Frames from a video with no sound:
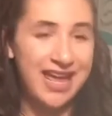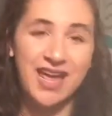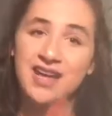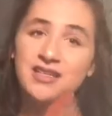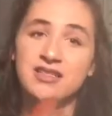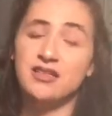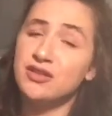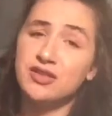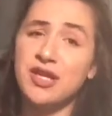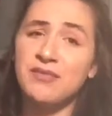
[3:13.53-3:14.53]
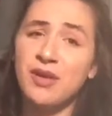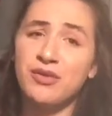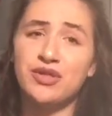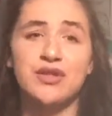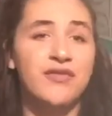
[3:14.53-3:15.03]
And same thing
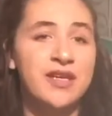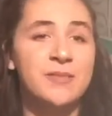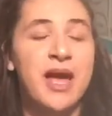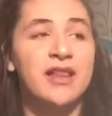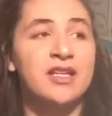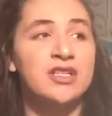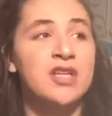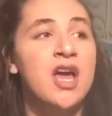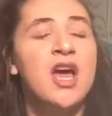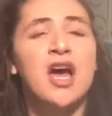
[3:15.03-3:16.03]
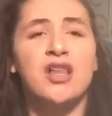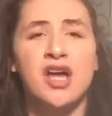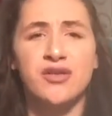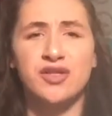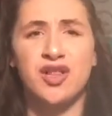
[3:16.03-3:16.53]
with the Too Faced palette, just a
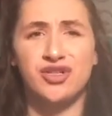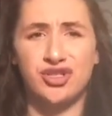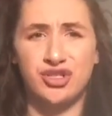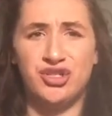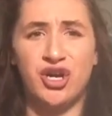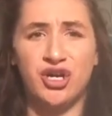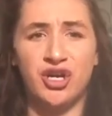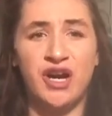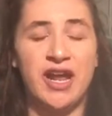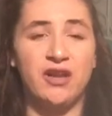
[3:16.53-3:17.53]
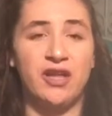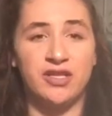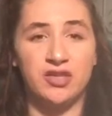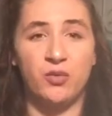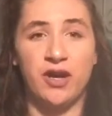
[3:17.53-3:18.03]
lot of those colors are darker and I don't
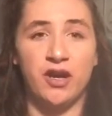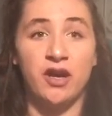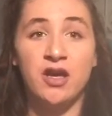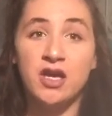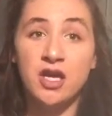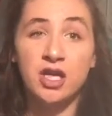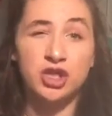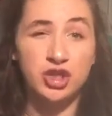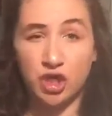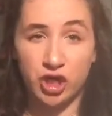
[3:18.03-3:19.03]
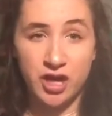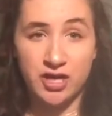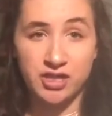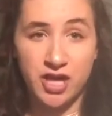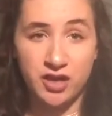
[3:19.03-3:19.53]
like to wear dark
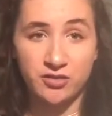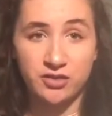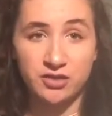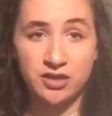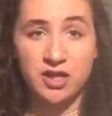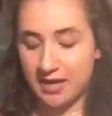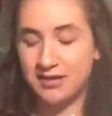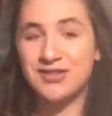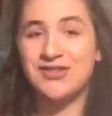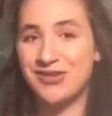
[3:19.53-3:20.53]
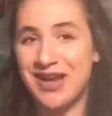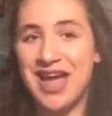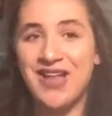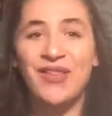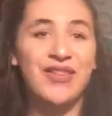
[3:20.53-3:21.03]
eyeshadows. Okay, so
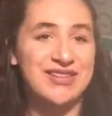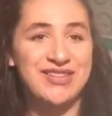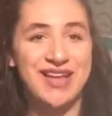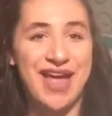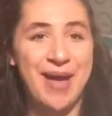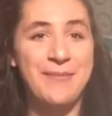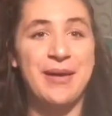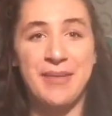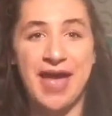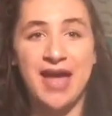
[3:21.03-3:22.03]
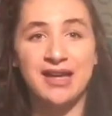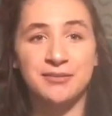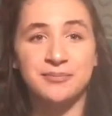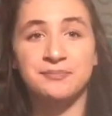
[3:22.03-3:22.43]
now let's look at my bag.